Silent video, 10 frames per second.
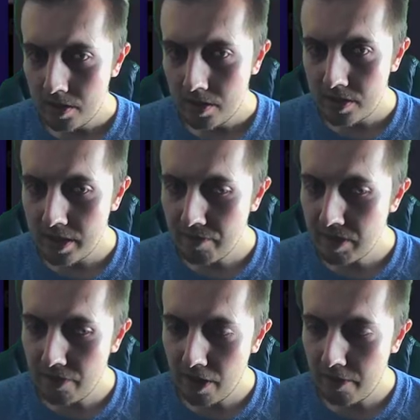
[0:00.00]

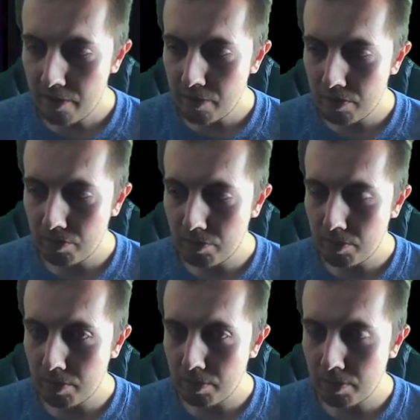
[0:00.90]
75
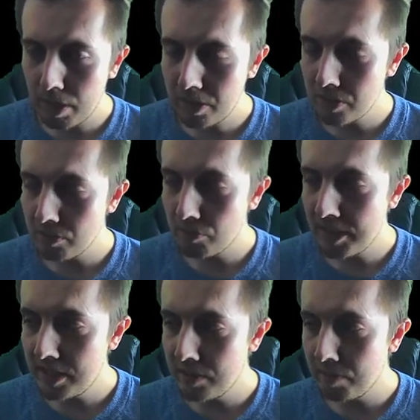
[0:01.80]
plus
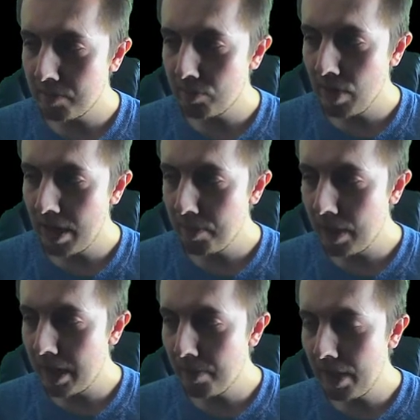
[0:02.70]
rated rare
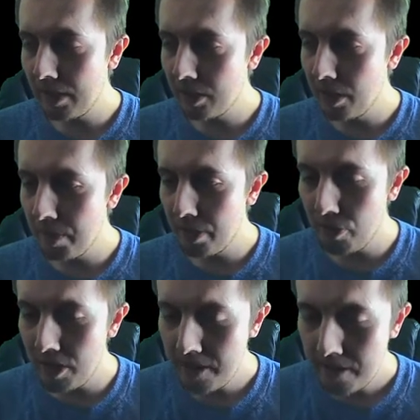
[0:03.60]
player pack number
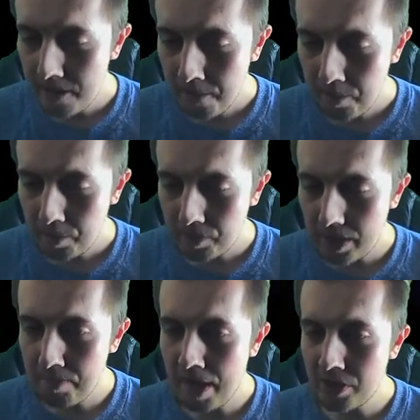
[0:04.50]
three.
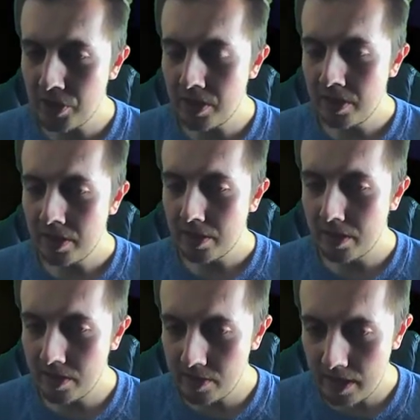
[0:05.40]
Imagine the
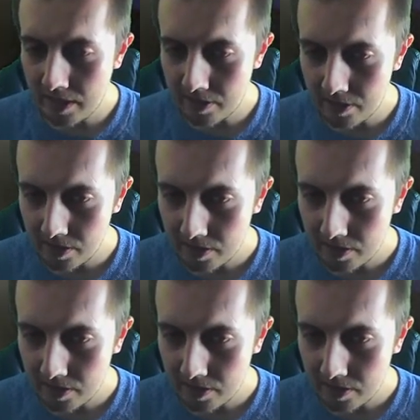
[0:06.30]
scenes.